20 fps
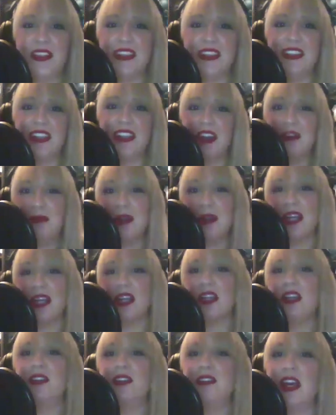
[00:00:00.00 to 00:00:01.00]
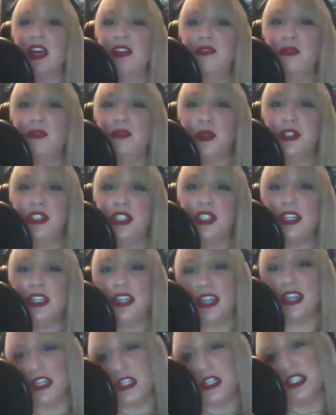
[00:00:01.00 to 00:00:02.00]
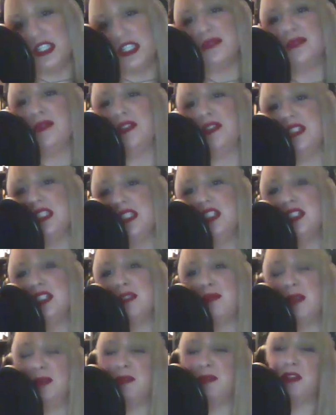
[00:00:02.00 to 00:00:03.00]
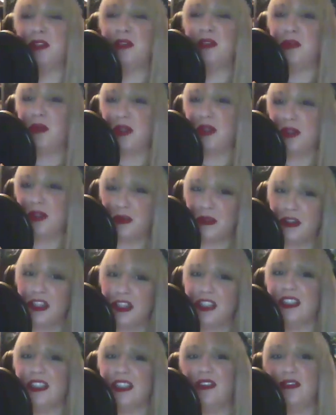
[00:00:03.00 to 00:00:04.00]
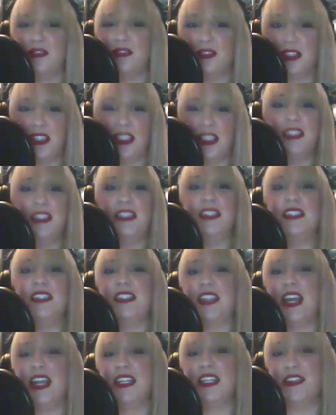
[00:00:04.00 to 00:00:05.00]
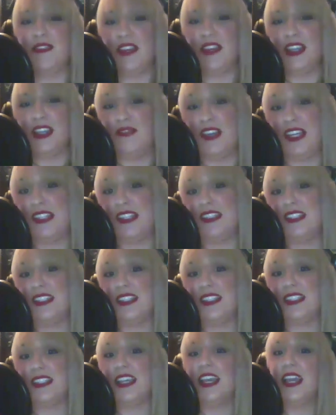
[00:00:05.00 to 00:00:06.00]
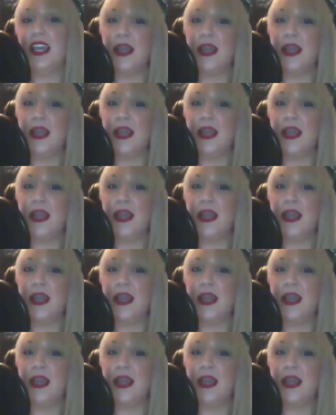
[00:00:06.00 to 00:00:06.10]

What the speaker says: There have been unfortunate occasions when religious people or authorities have resisted scientific advances,